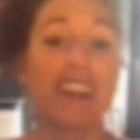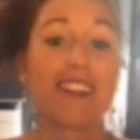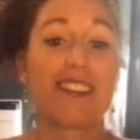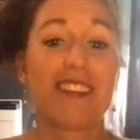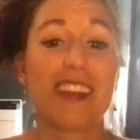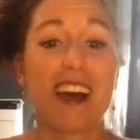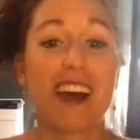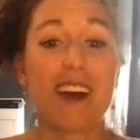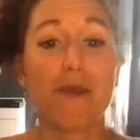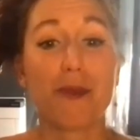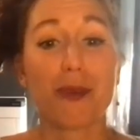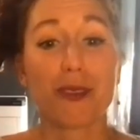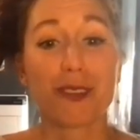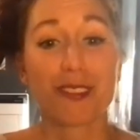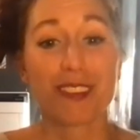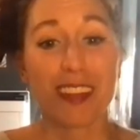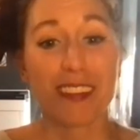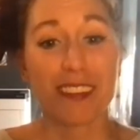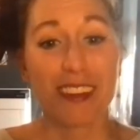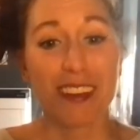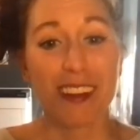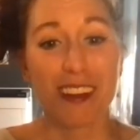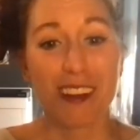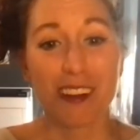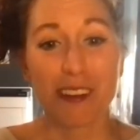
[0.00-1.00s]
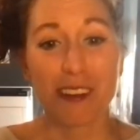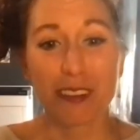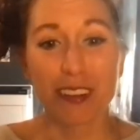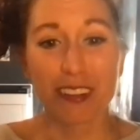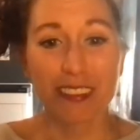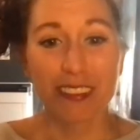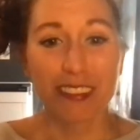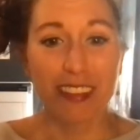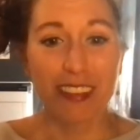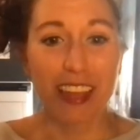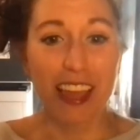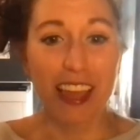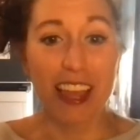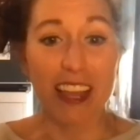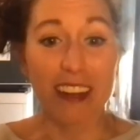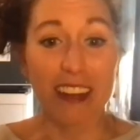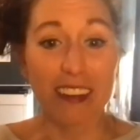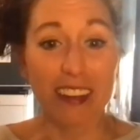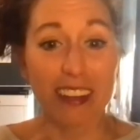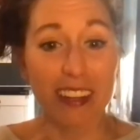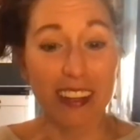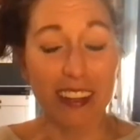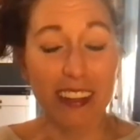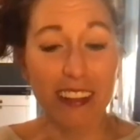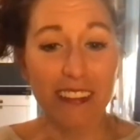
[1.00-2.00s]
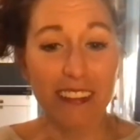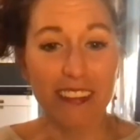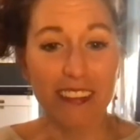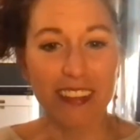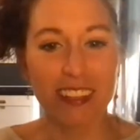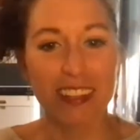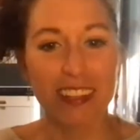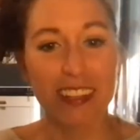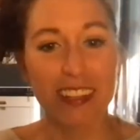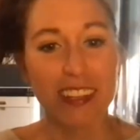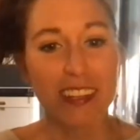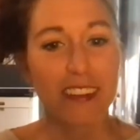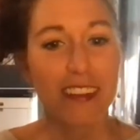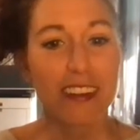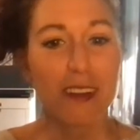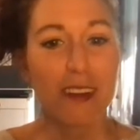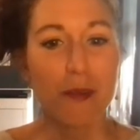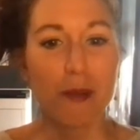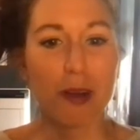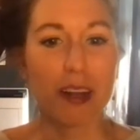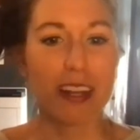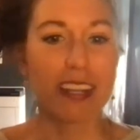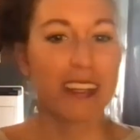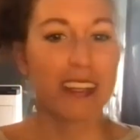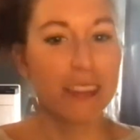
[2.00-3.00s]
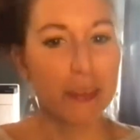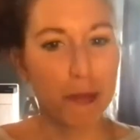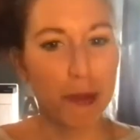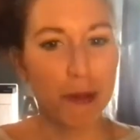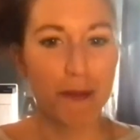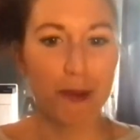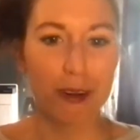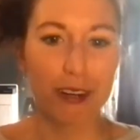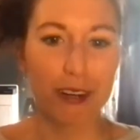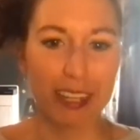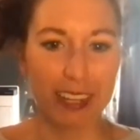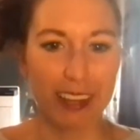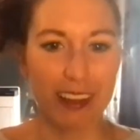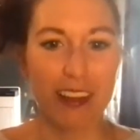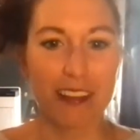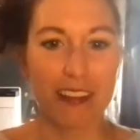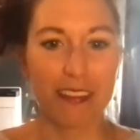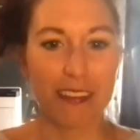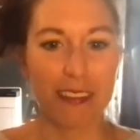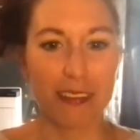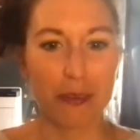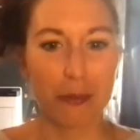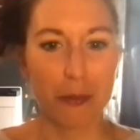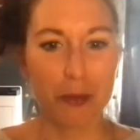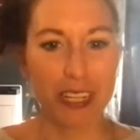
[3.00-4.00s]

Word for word: so now we'll send it over to Eric to hear what he's been working on this